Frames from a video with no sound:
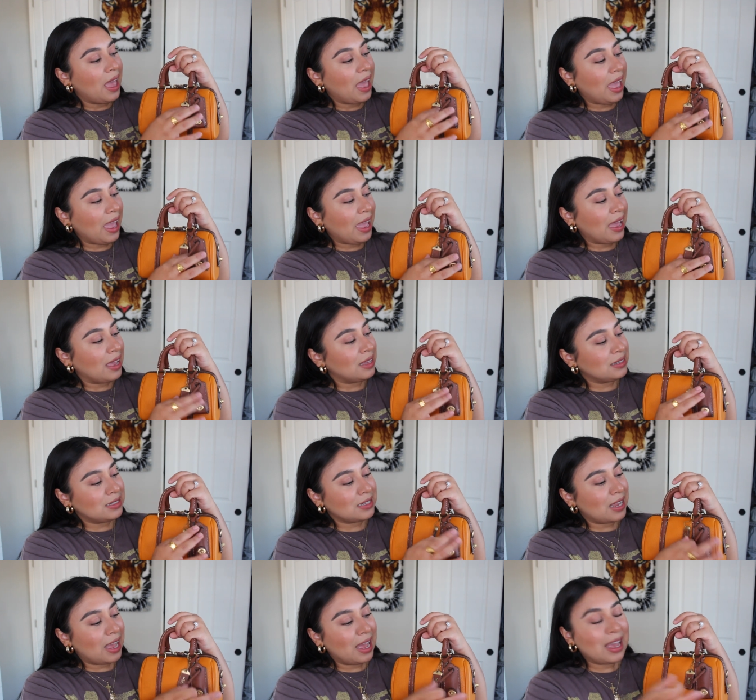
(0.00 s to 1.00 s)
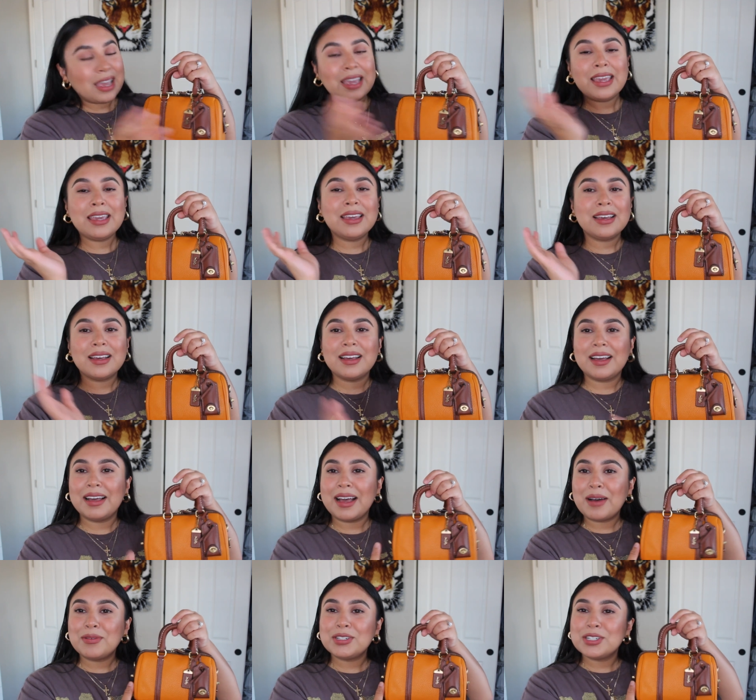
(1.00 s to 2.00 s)
And I,
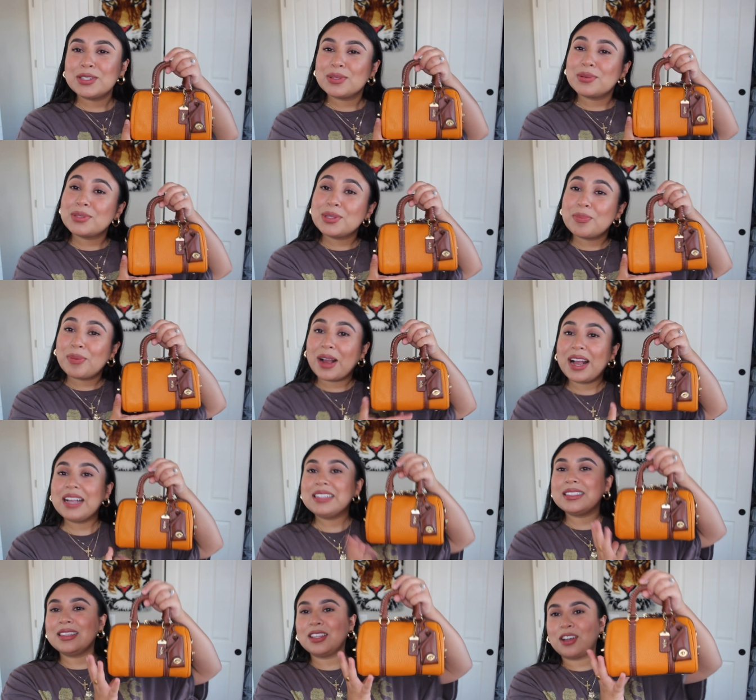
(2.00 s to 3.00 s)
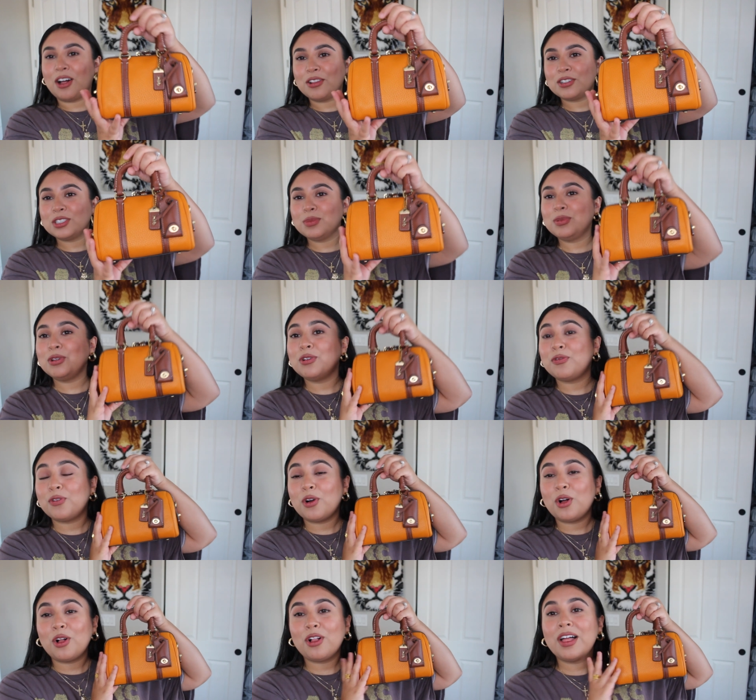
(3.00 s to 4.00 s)
I was just so surprised, and the color is
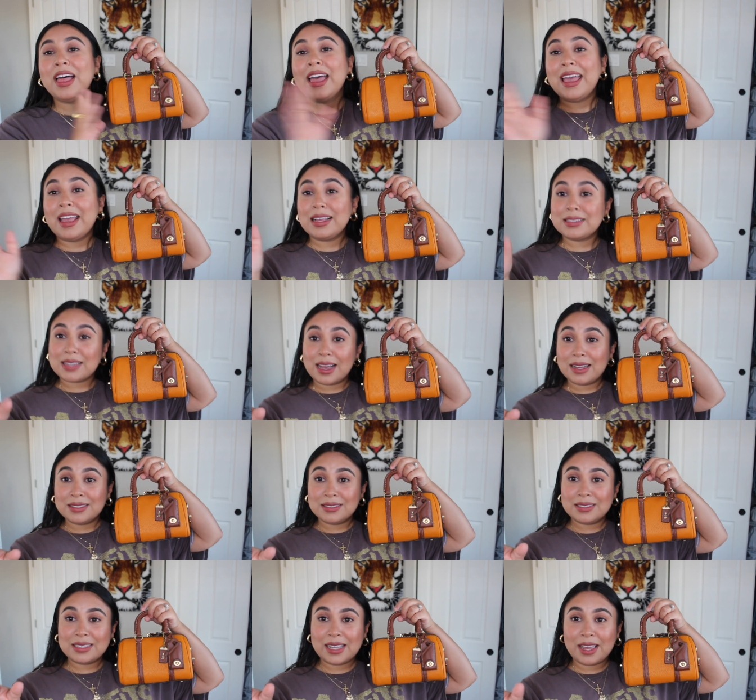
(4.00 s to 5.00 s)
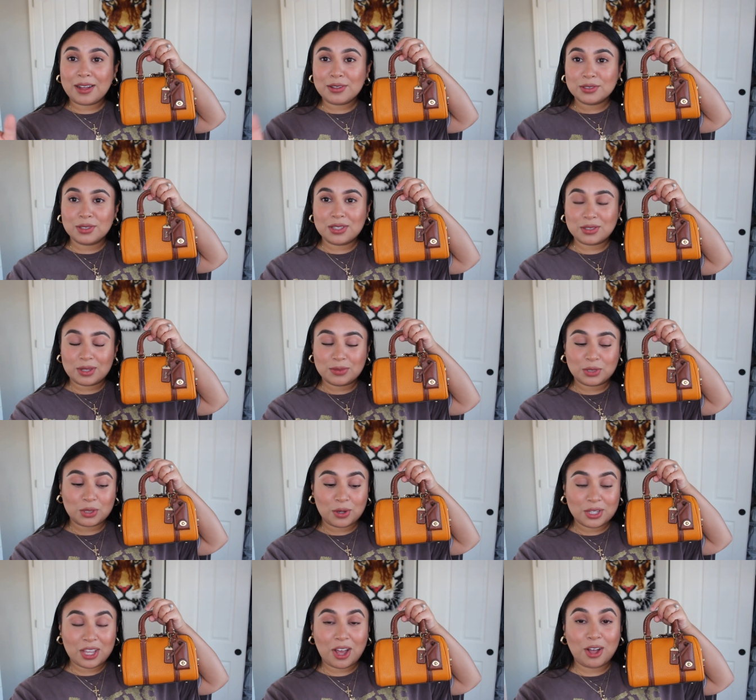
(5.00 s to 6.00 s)
beautiful. It's on sale, so that's why I'm
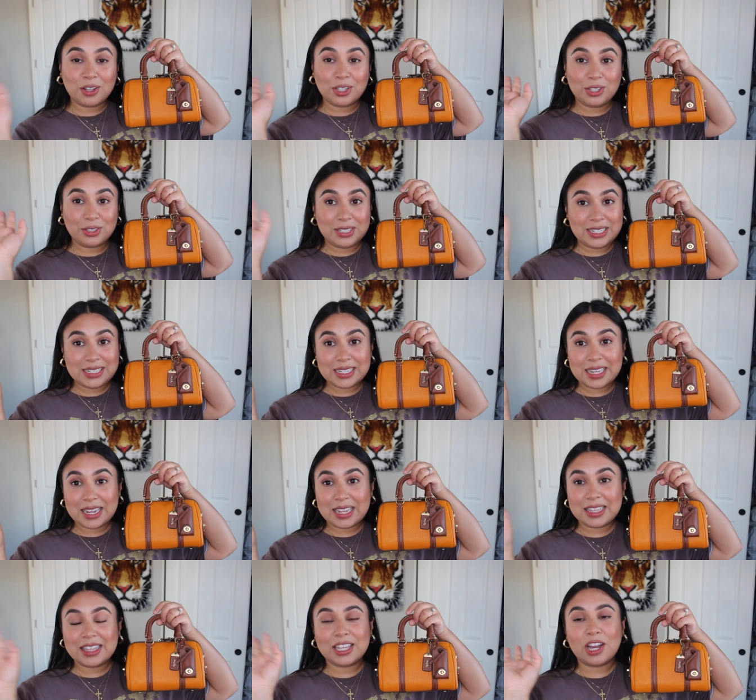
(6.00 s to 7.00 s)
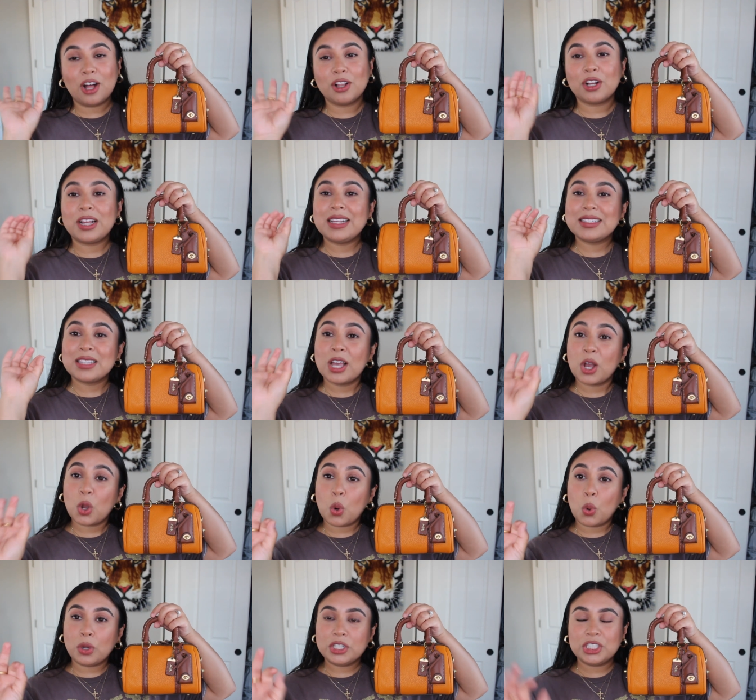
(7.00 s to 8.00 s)
showing y'all. You need to get it. The color is
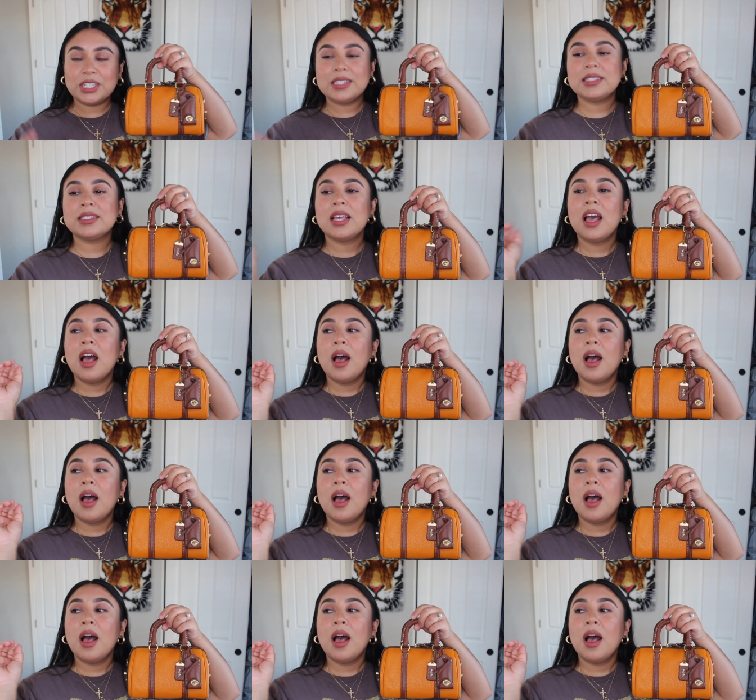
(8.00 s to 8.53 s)
gorgeous.